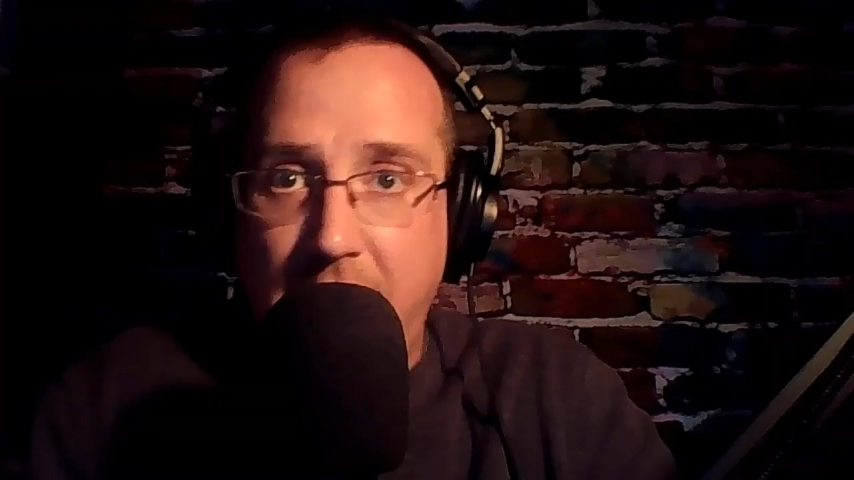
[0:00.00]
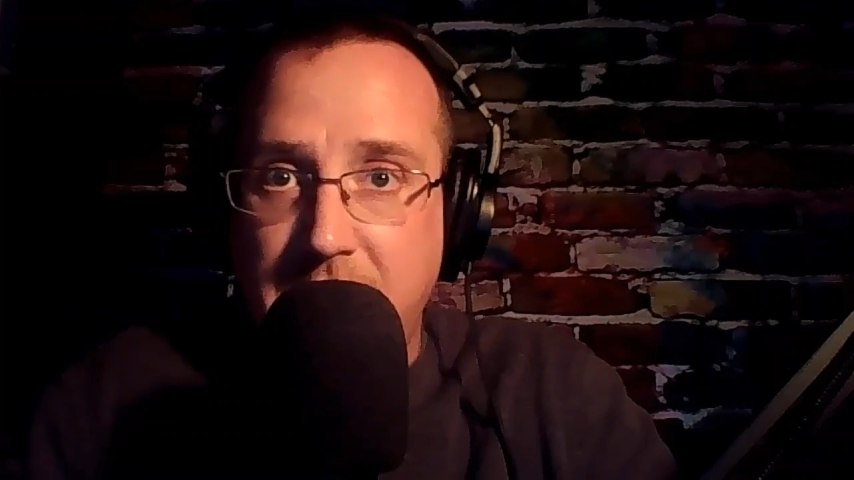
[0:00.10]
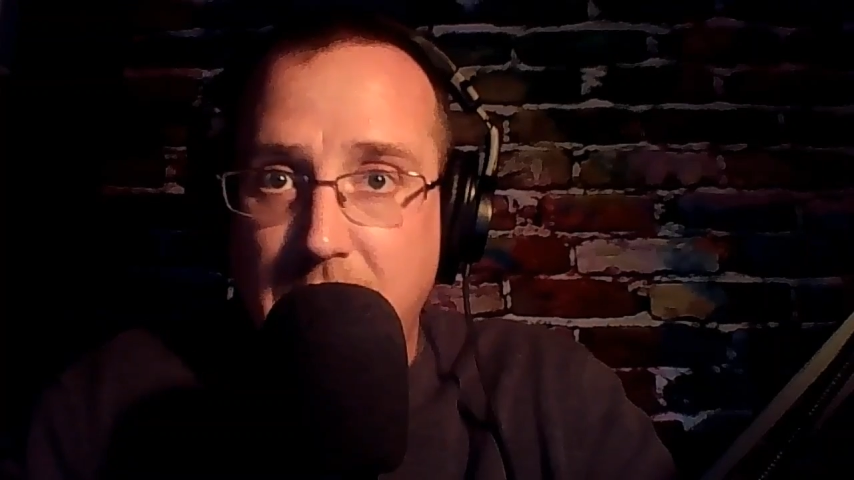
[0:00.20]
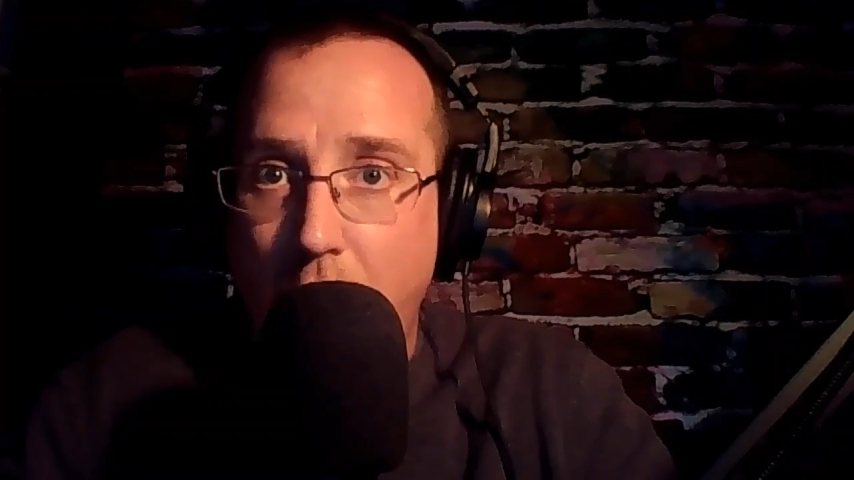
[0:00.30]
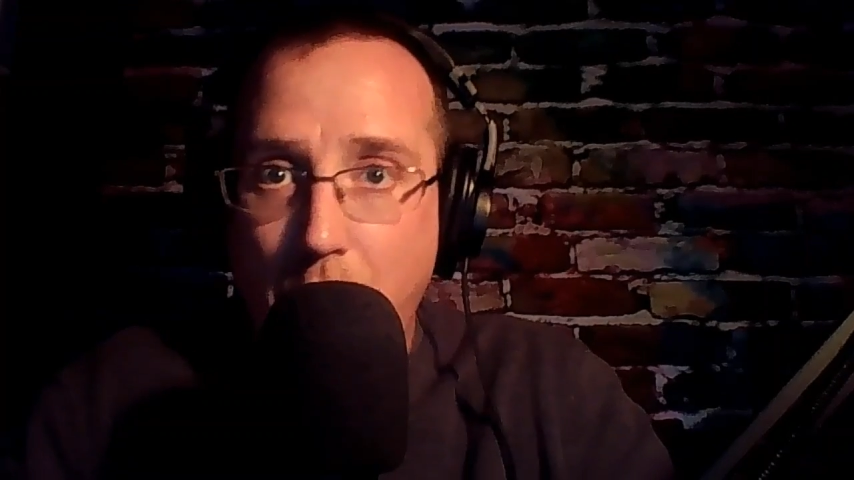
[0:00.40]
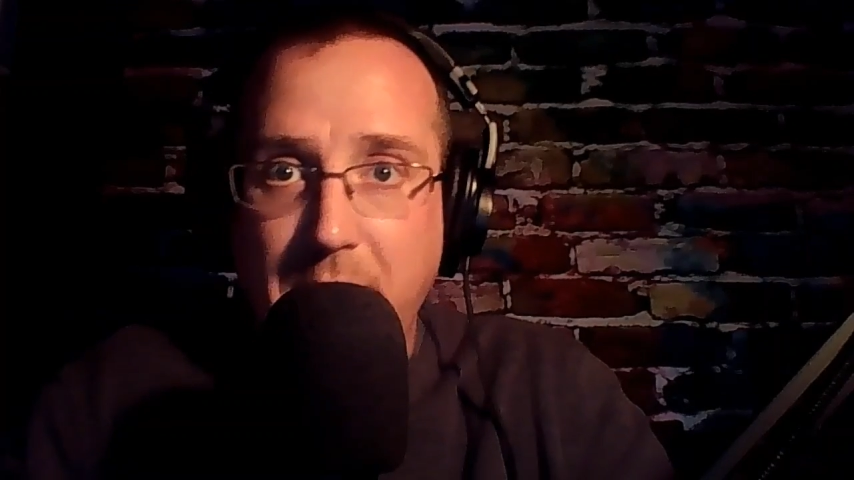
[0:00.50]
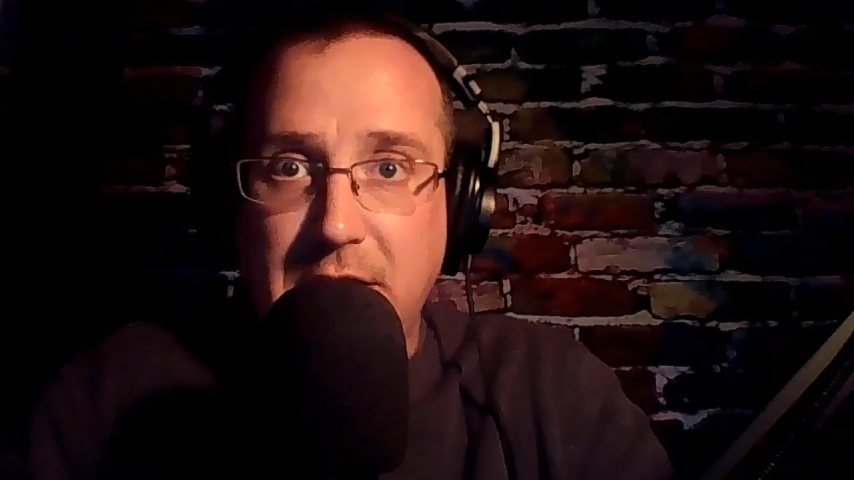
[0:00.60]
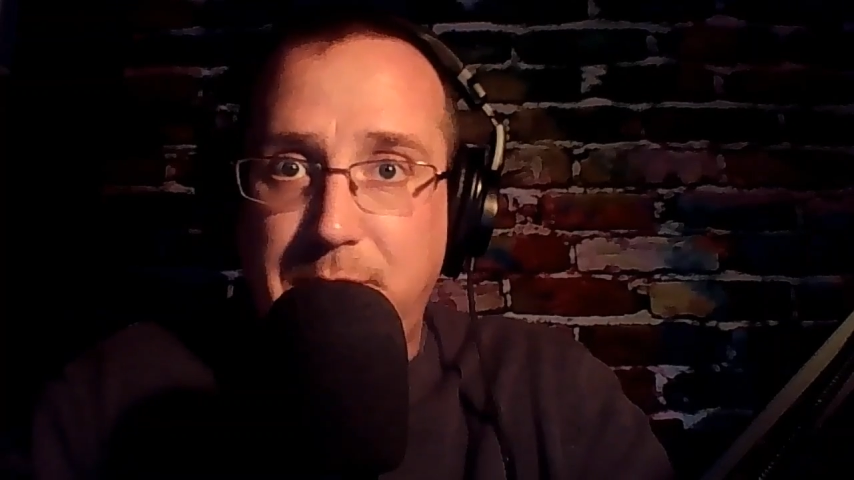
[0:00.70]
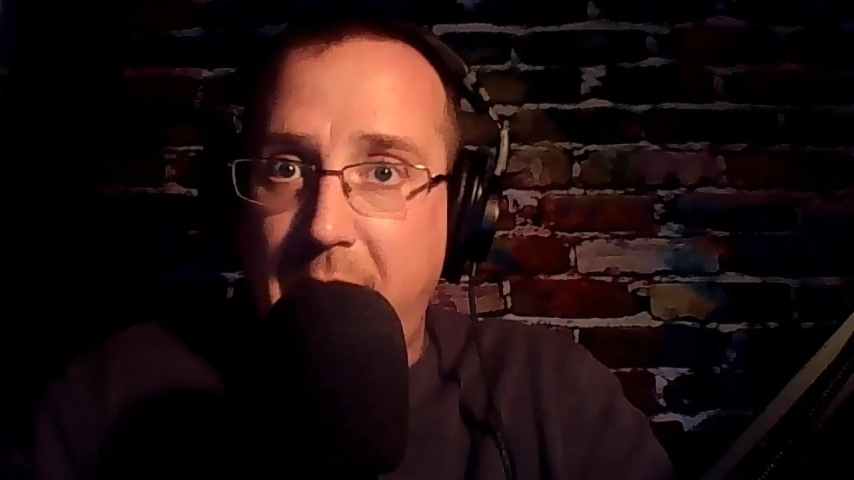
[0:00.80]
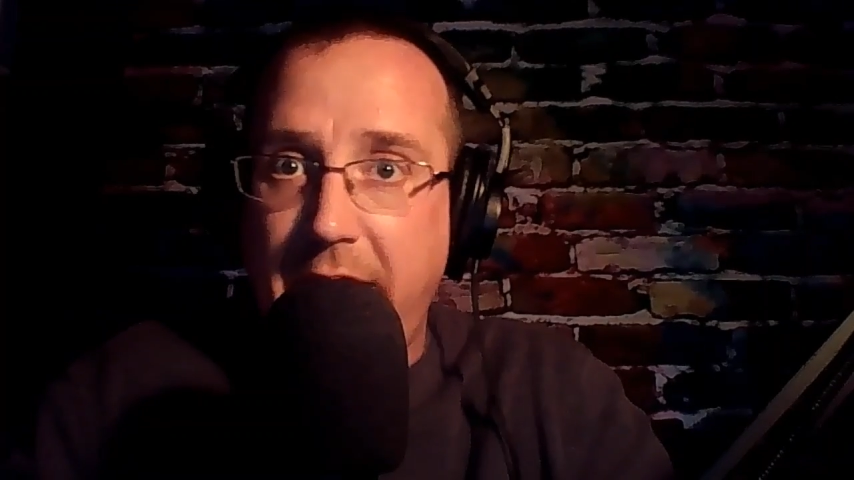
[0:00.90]
and
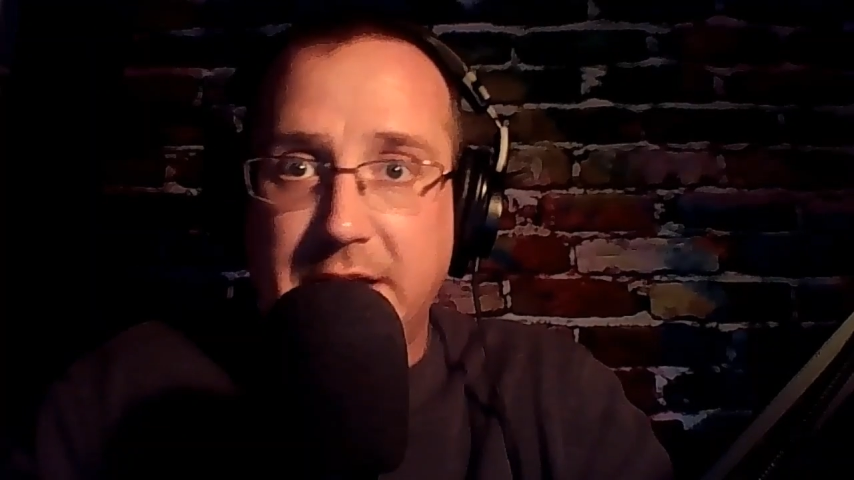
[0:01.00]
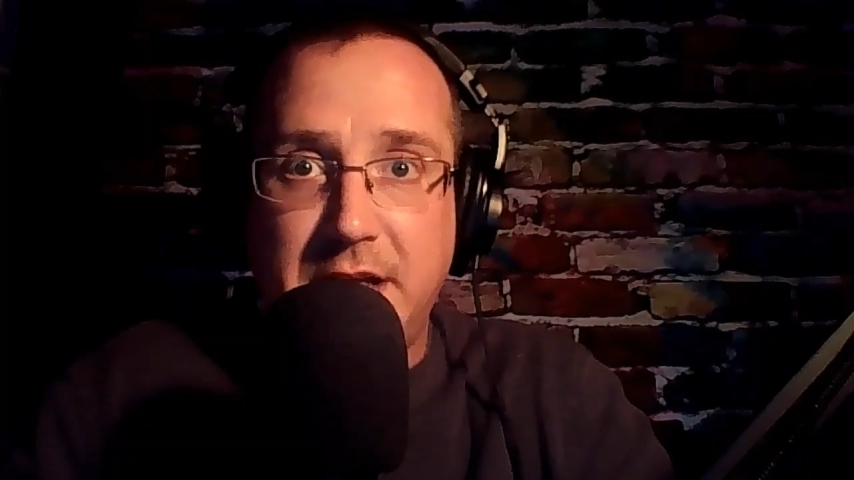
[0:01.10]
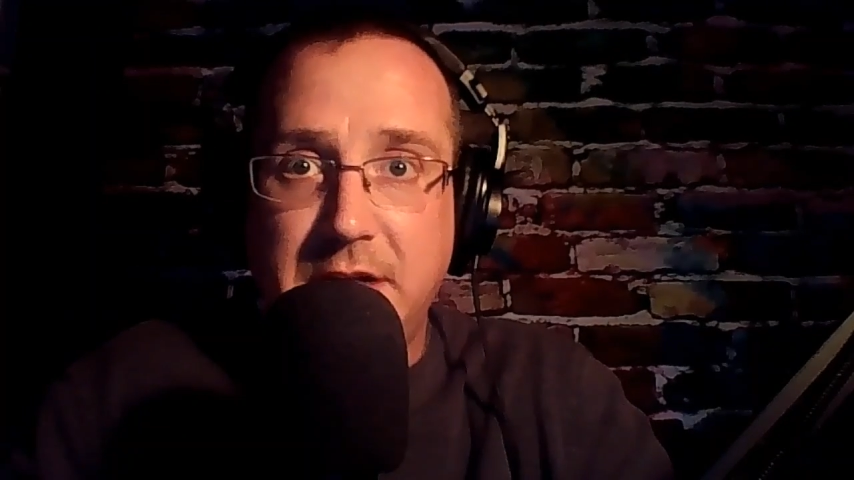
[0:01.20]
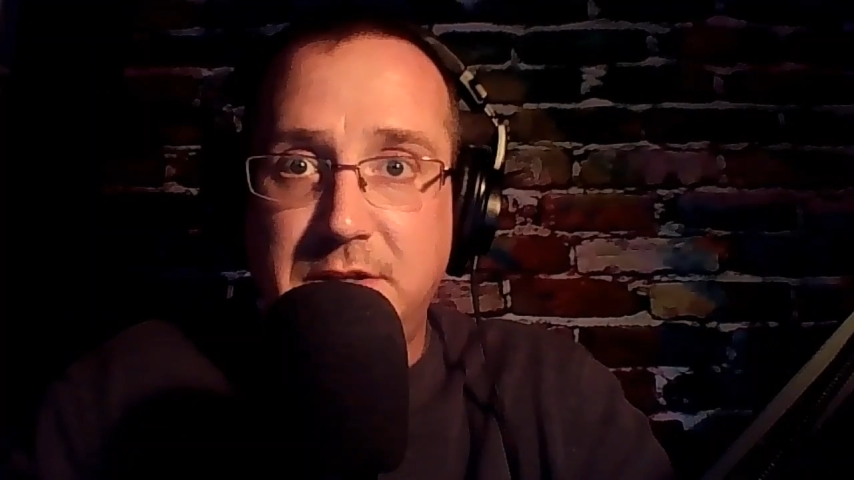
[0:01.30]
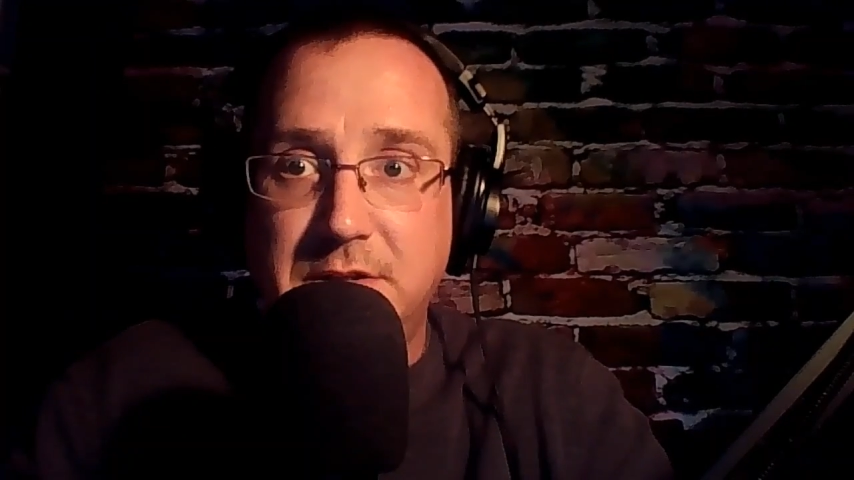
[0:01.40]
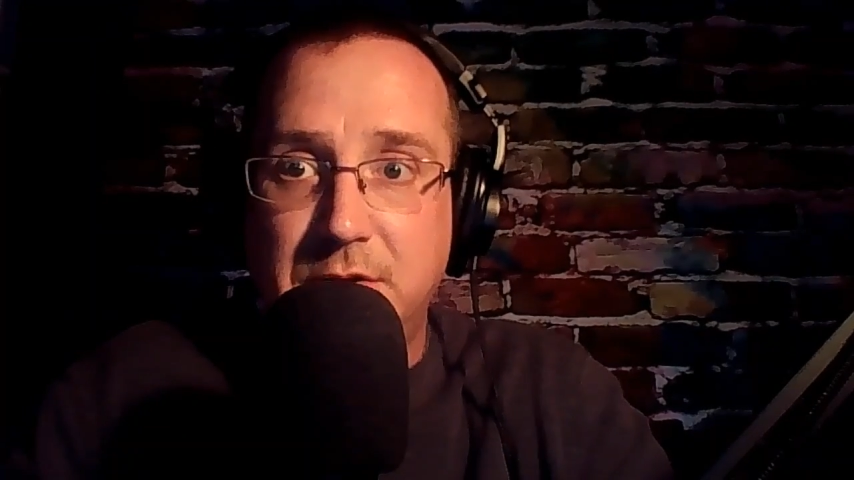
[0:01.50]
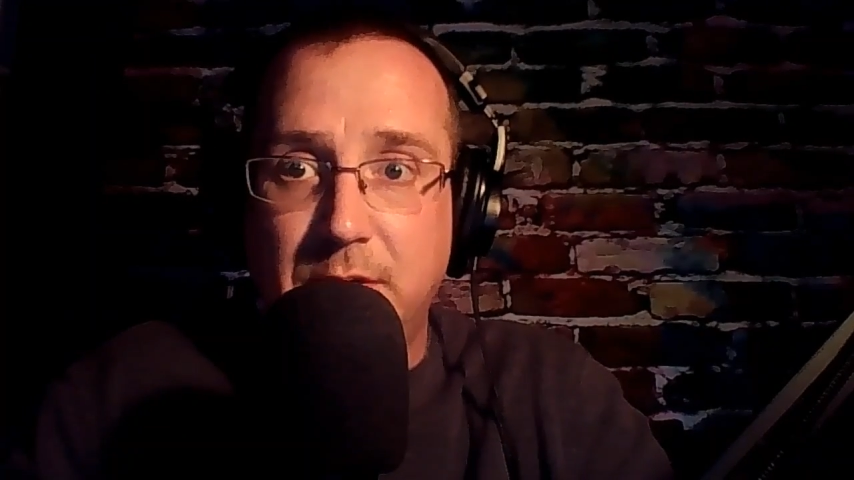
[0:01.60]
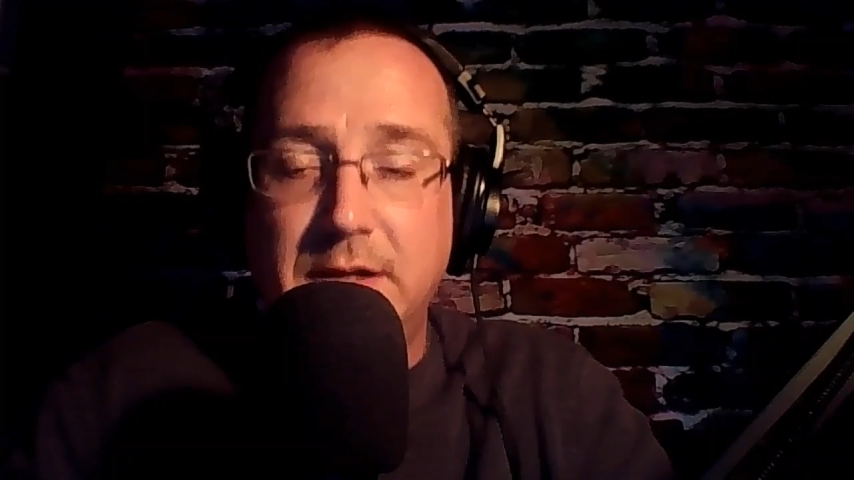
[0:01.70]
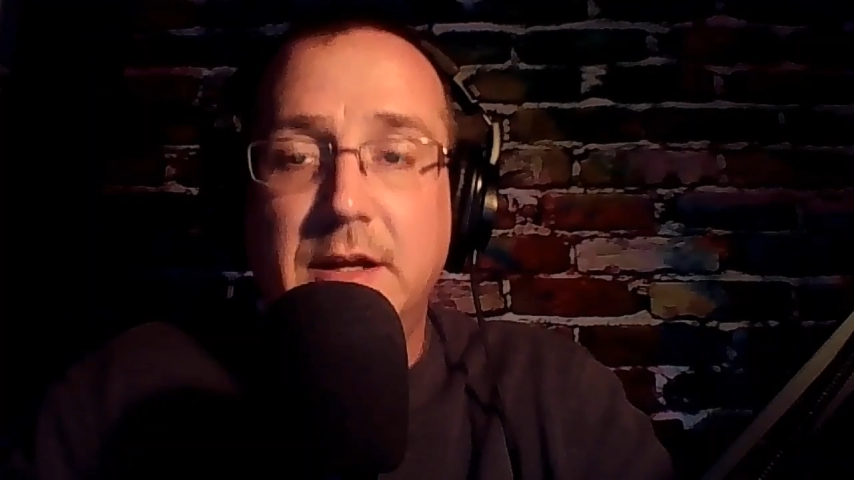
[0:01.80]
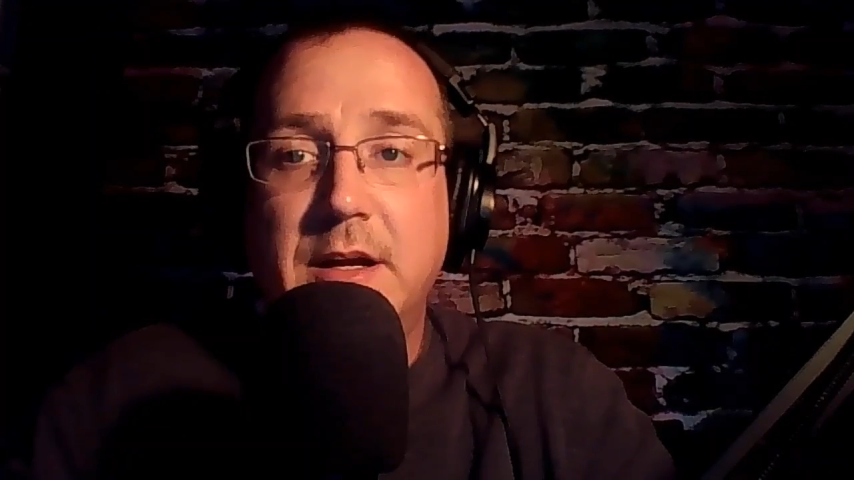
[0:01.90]
nobody's paying attention to it.